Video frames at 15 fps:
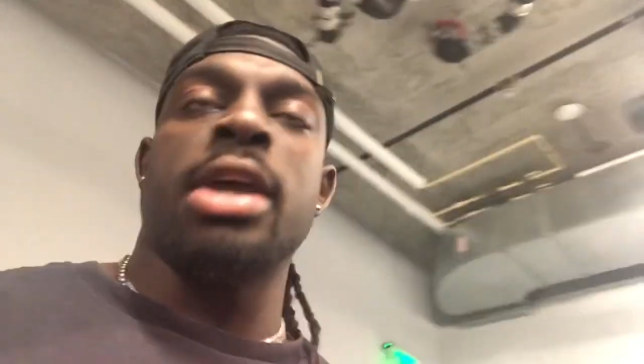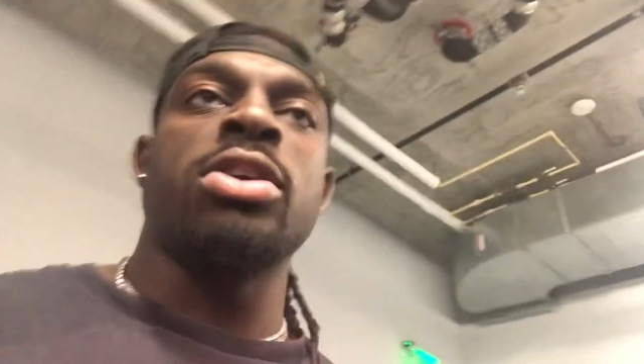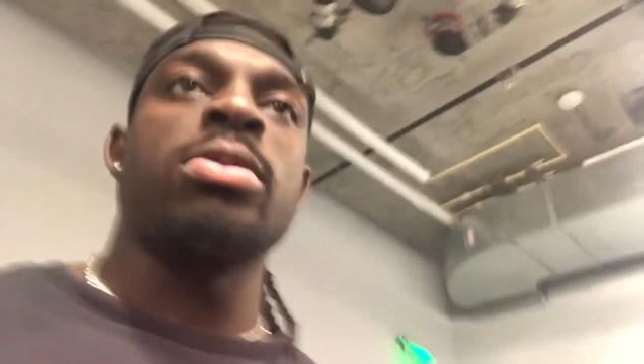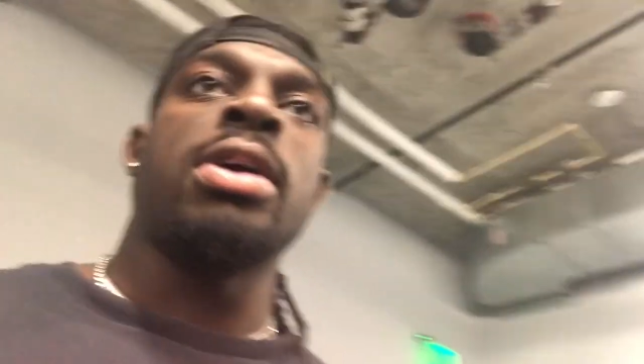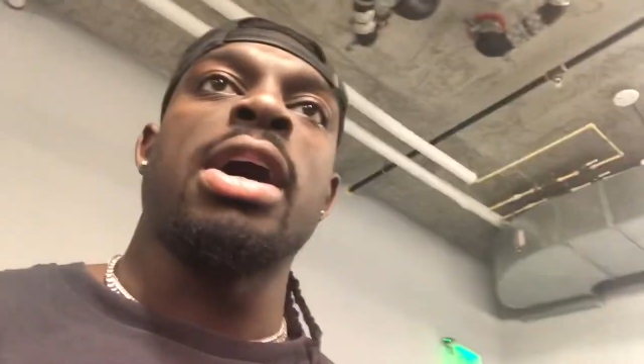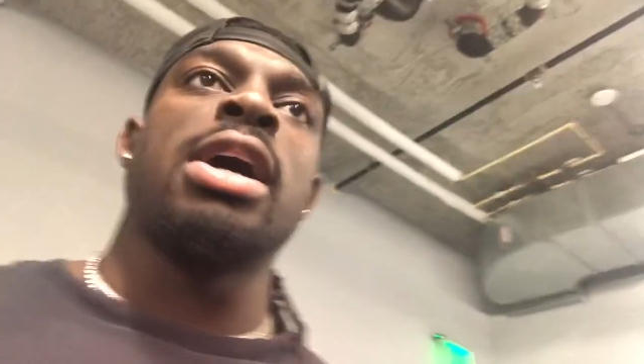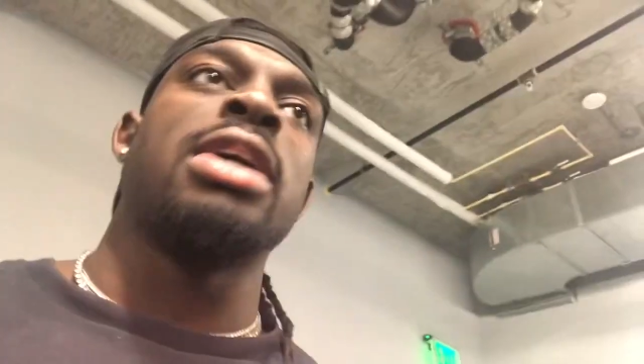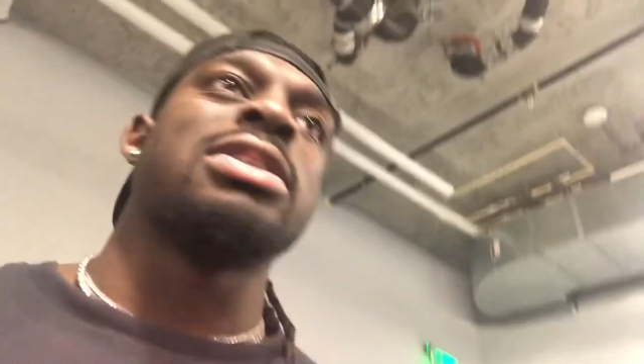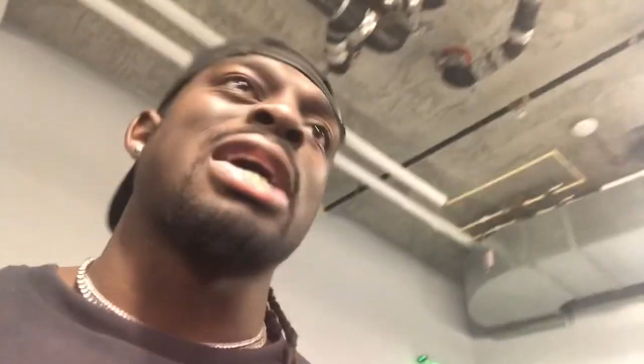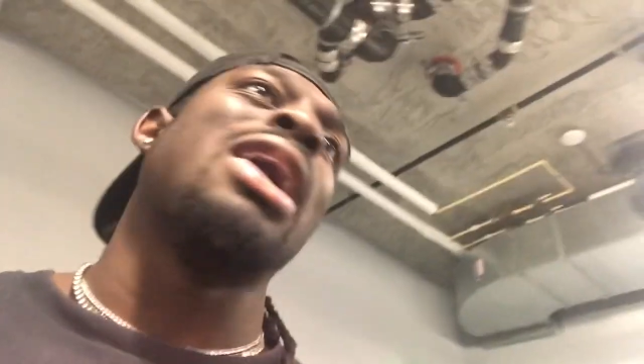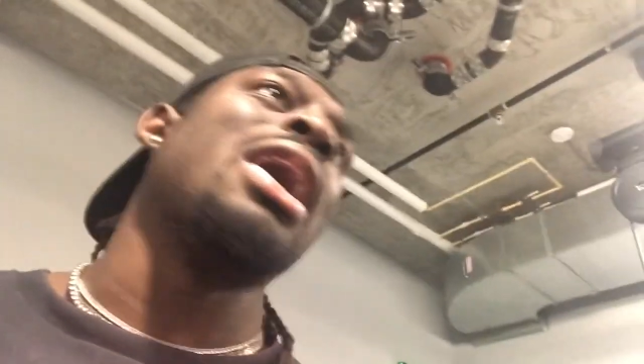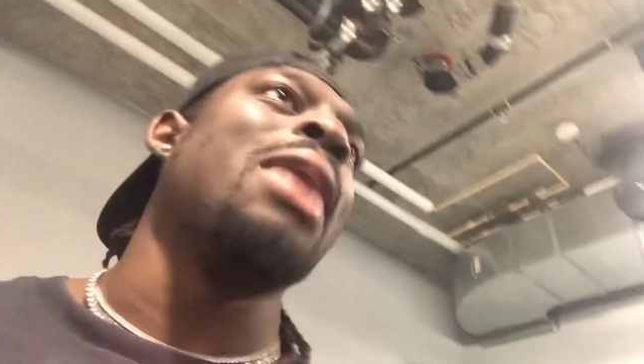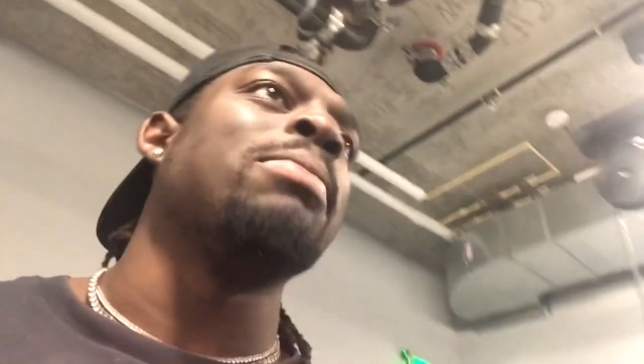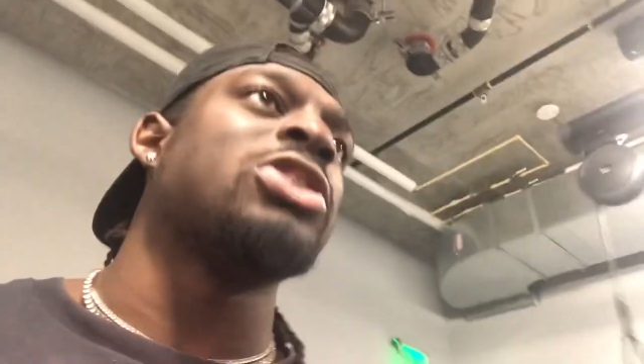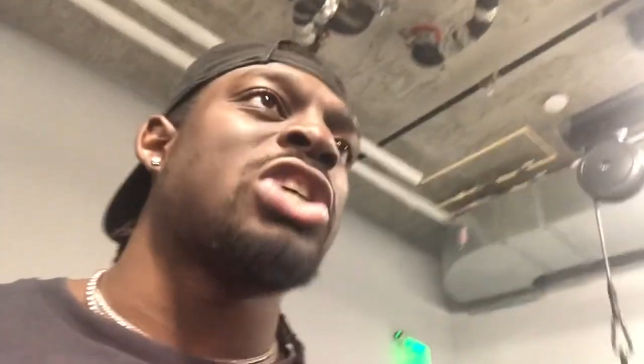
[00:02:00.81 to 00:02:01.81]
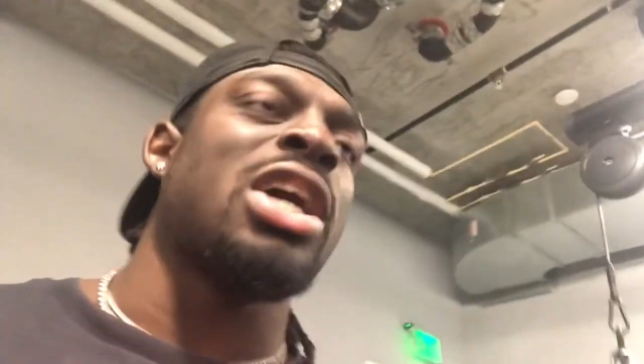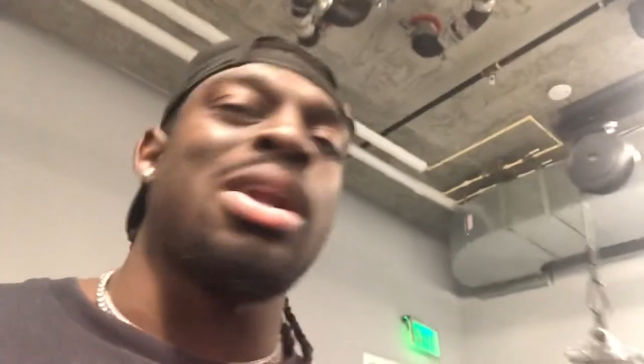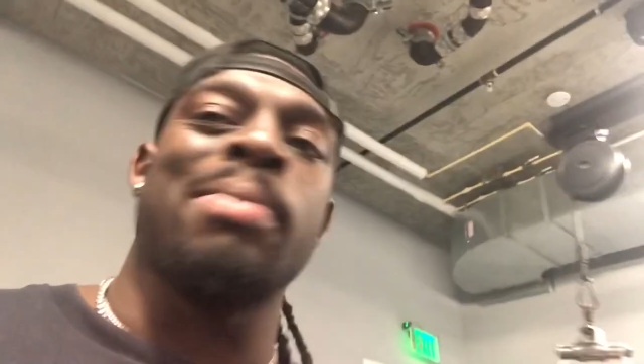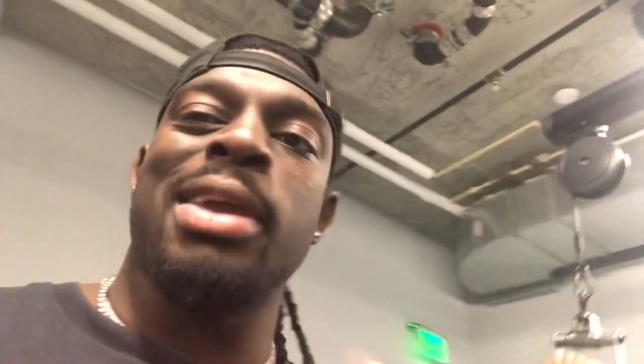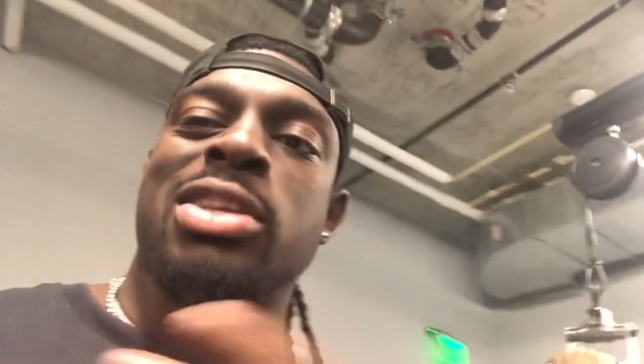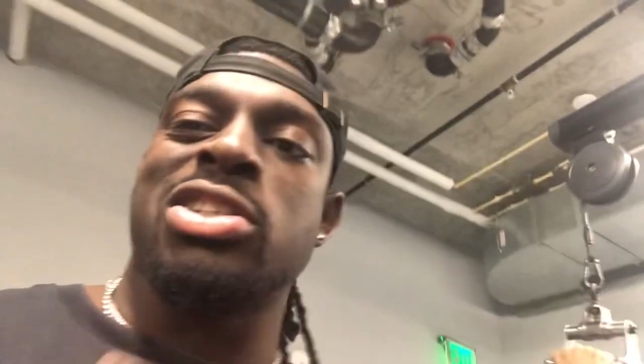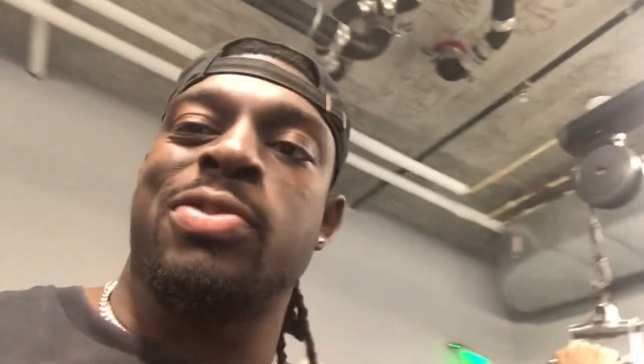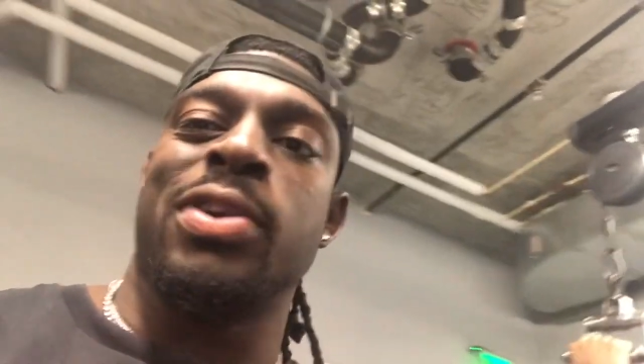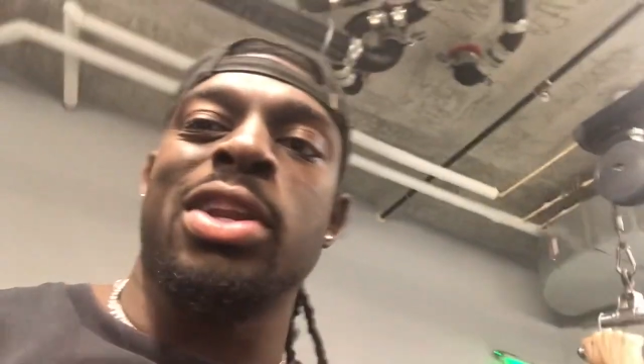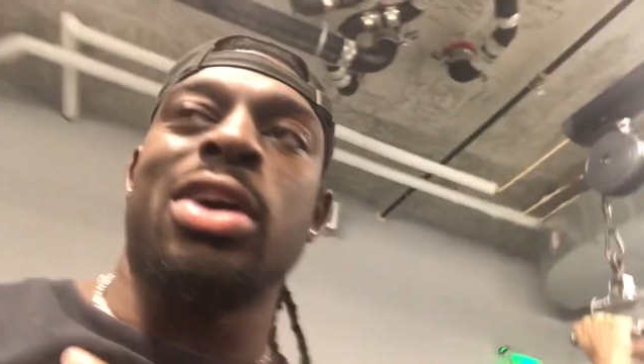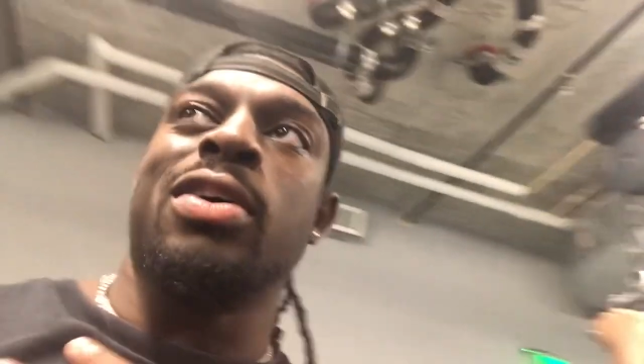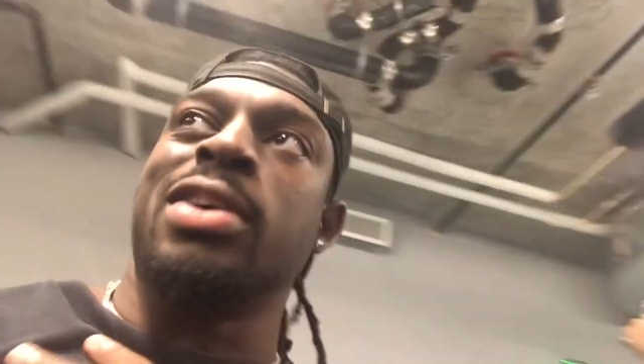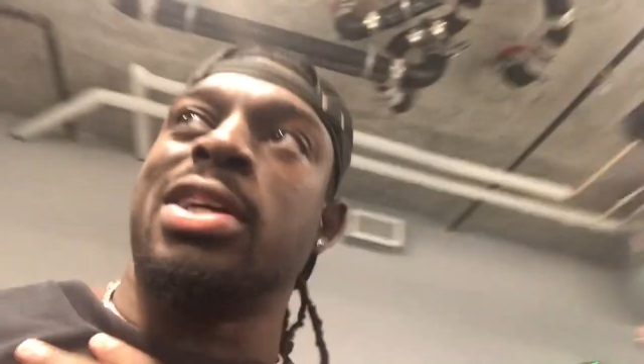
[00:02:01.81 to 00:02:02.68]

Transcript: you guys, I I'm gonna try to make this video a